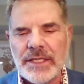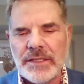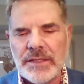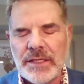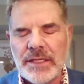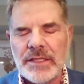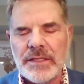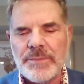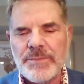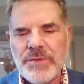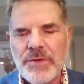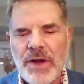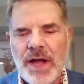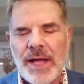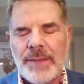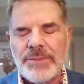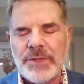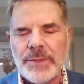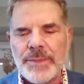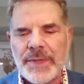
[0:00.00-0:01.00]
And the
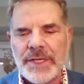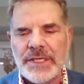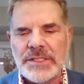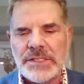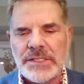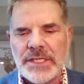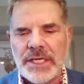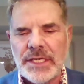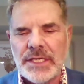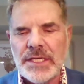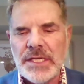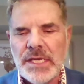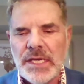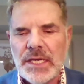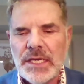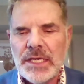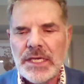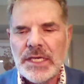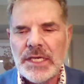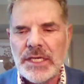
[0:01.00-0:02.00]
problem is that
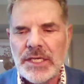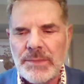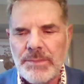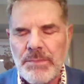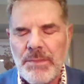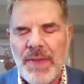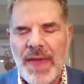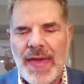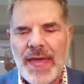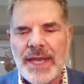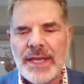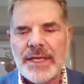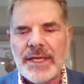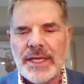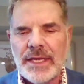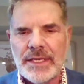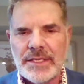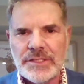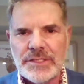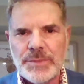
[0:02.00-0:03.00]

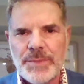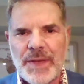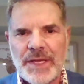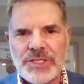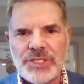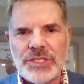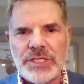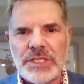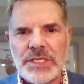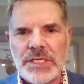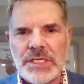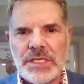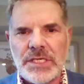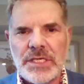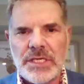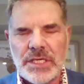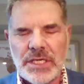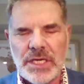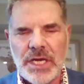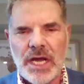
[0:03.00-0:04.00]
men, and
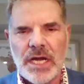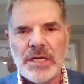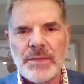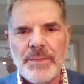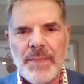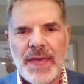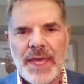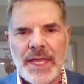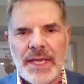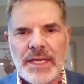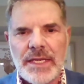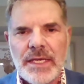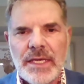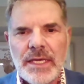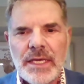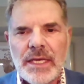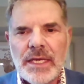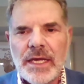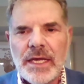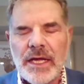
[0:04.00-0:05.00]
especially young men,
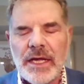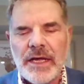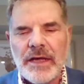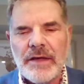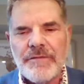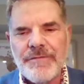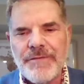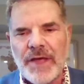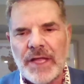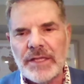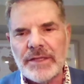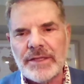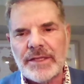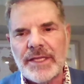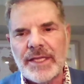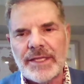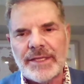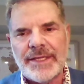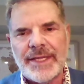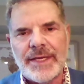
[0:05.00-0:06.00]

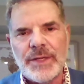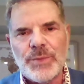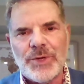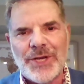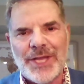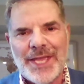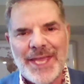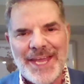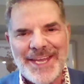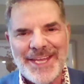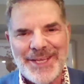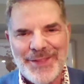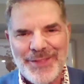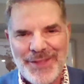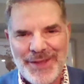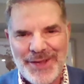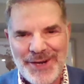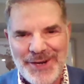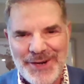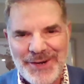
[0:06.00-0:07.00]
felt that they were
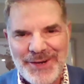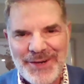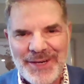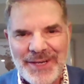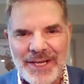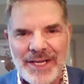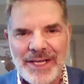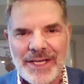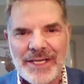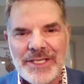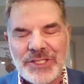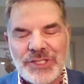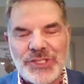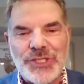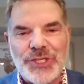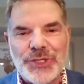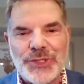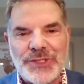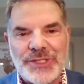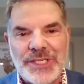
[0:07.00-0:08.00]
getting their
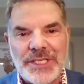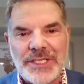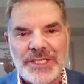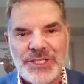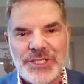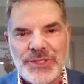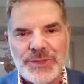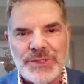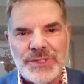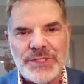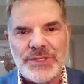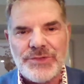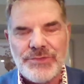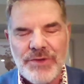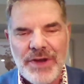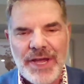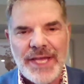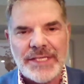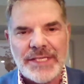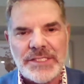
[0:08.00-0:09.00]
concerns and issues
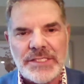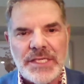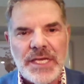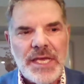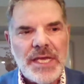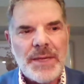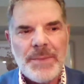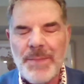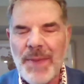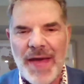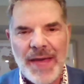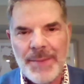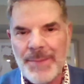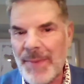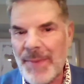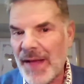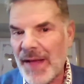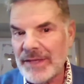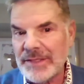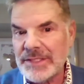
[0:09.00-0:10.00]
addressed by a
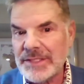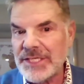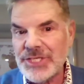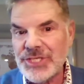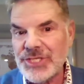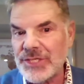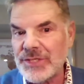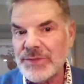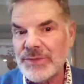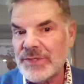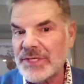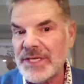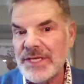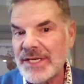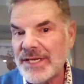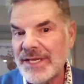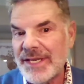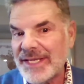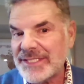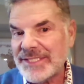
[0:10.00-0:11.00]
politician who
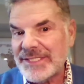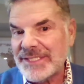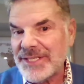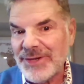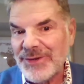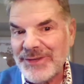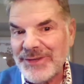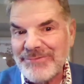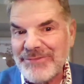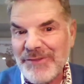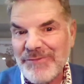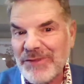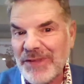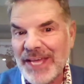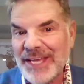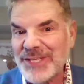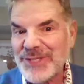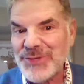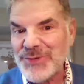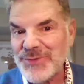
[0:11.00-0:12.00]
didn't necessarily
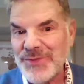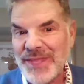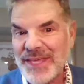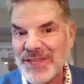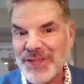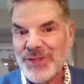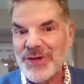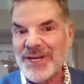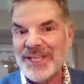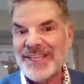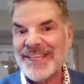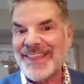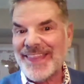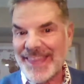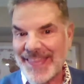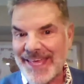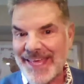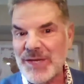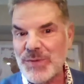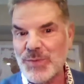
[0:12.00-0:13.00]
reflect who they thought
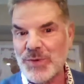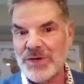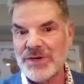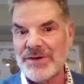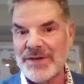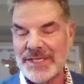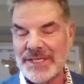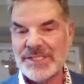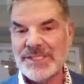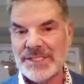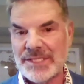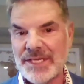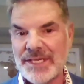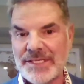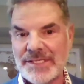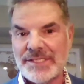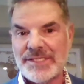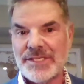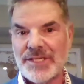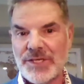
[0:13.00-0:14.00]
they were
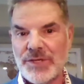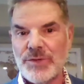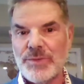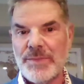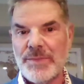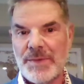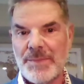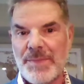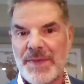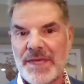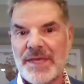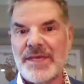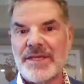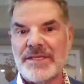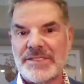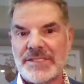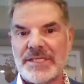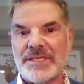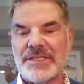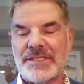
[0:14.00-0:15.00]
as human beings
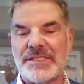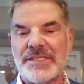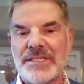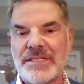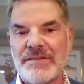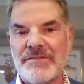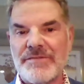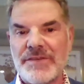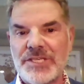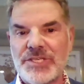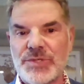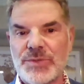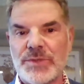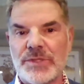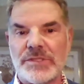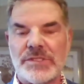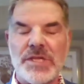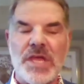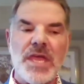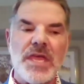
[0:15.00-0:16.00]
and as
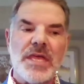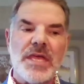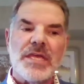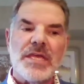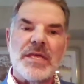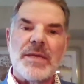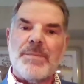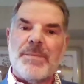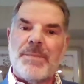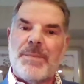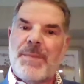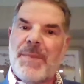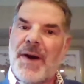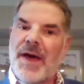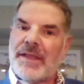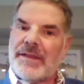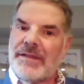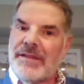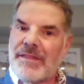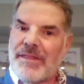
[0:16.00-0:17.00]
individuals.
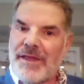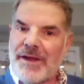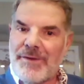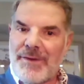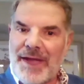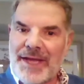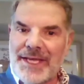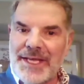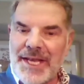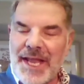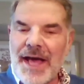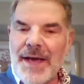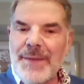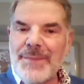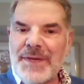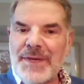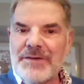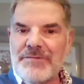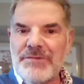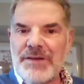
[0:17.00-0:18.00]
But their
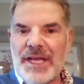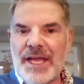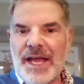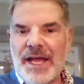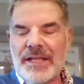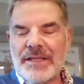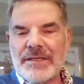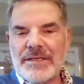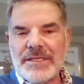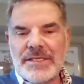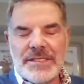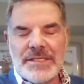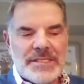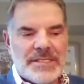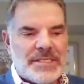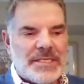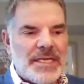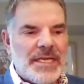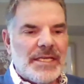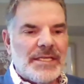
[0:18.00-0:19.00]
economic
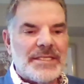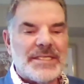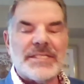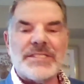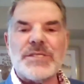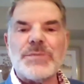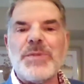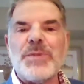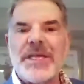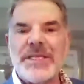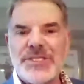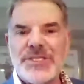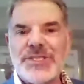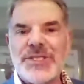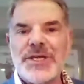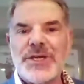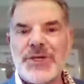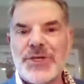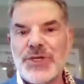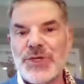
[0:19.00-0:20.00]
realities displaced
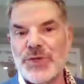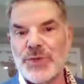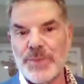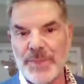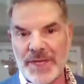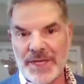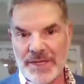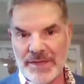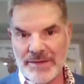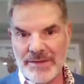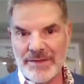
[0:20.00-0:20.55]
their human